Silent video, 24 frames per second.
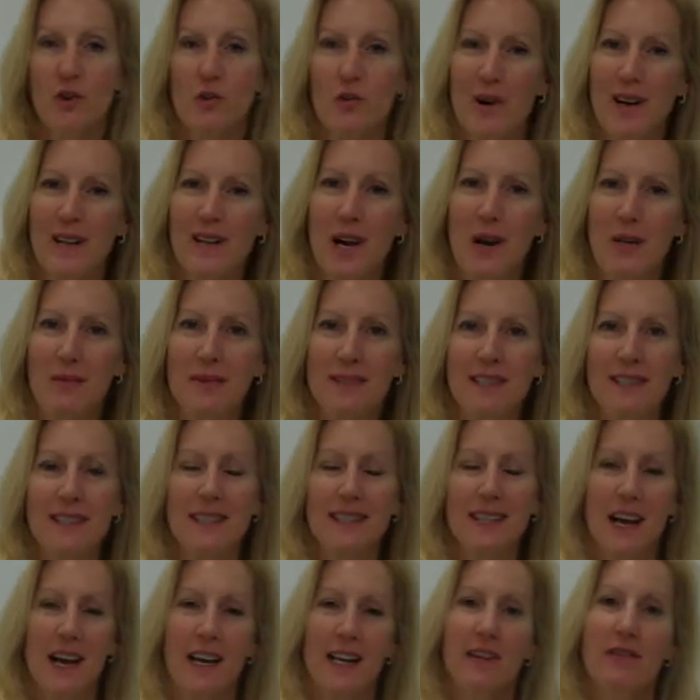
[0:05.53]
you what comes
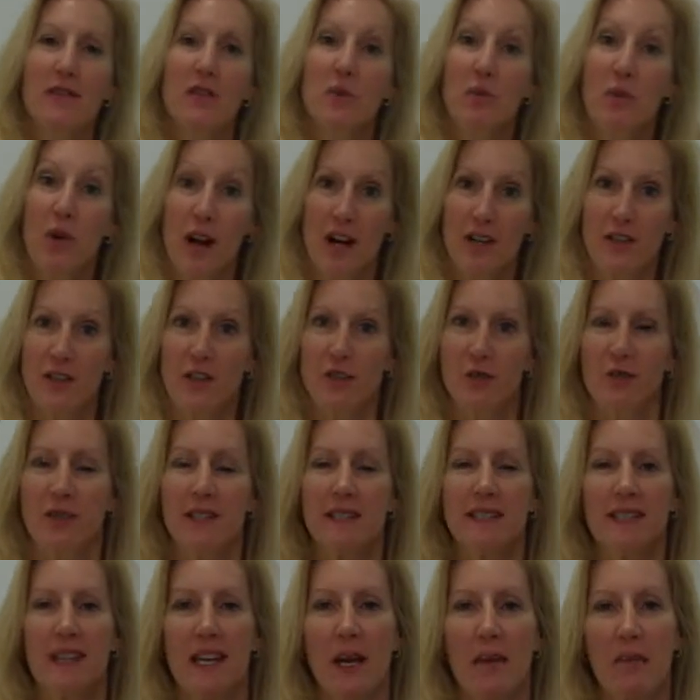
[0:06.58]
inside of the Project
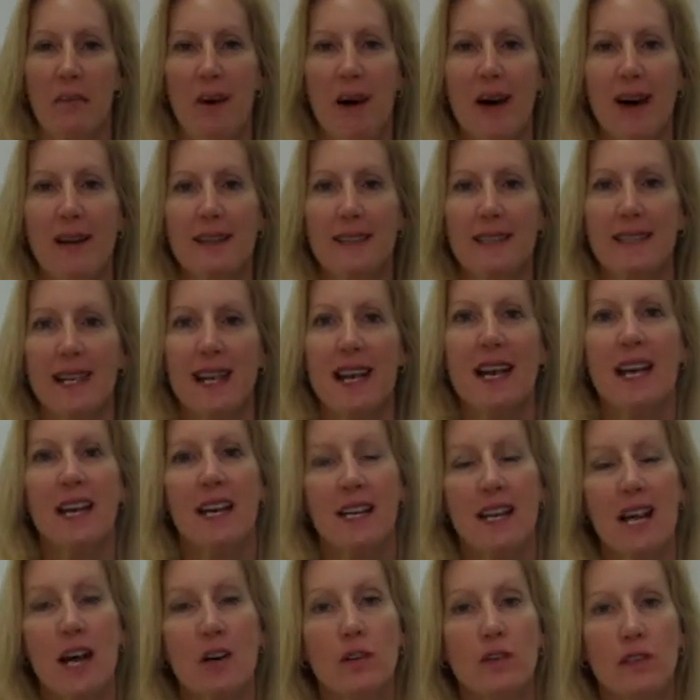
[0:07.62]
Risk game box
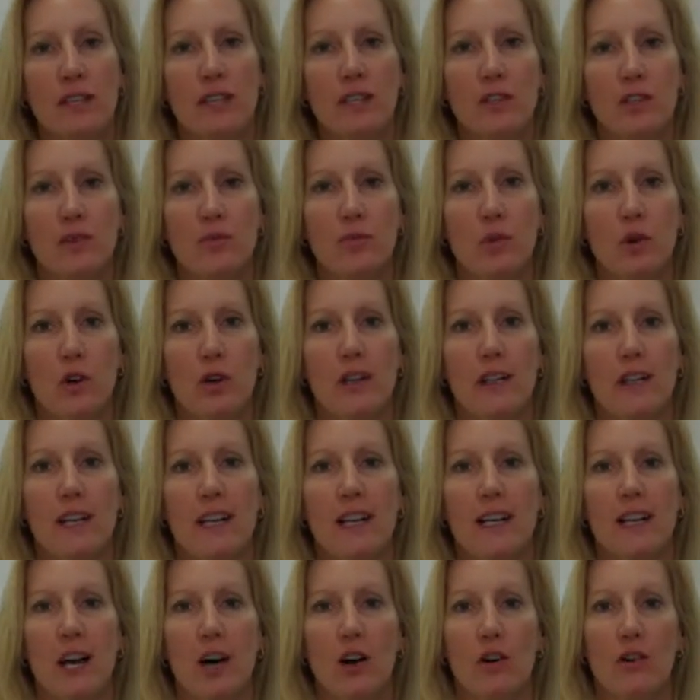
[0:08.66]
and how to get your board
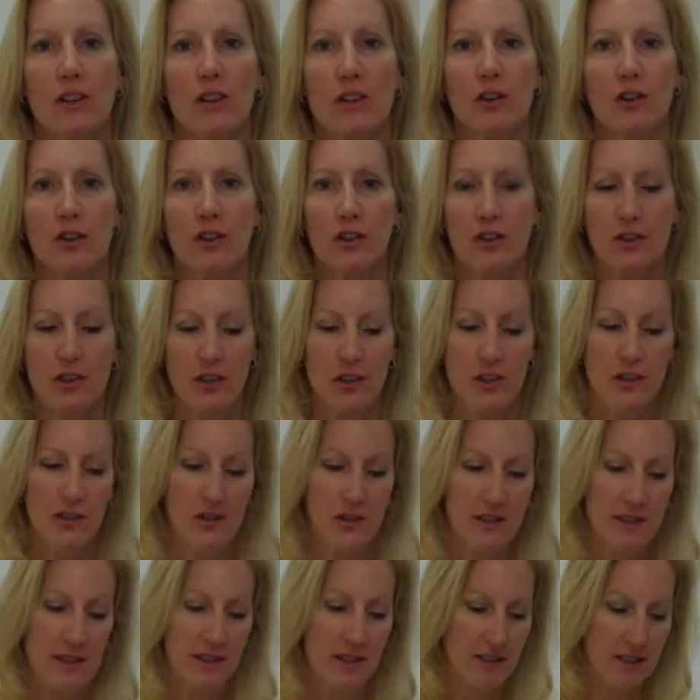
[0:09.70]
laid out in order to
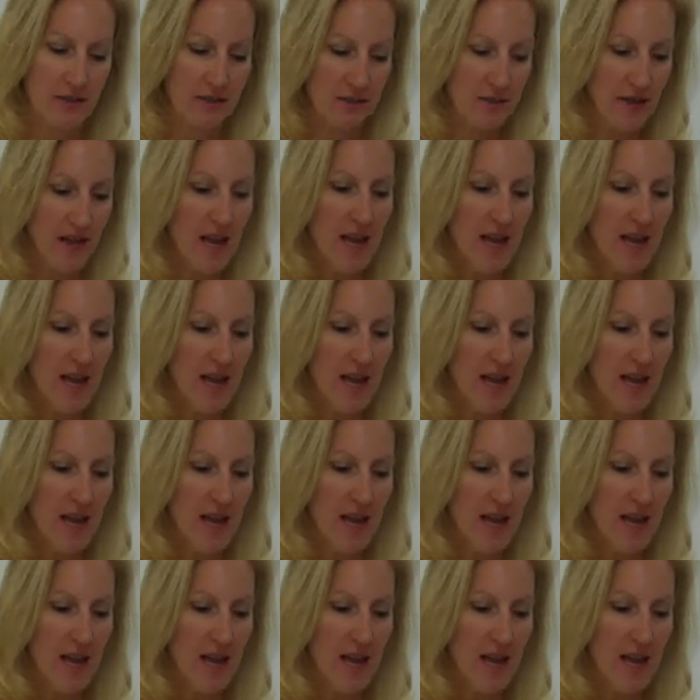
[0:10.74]
use it.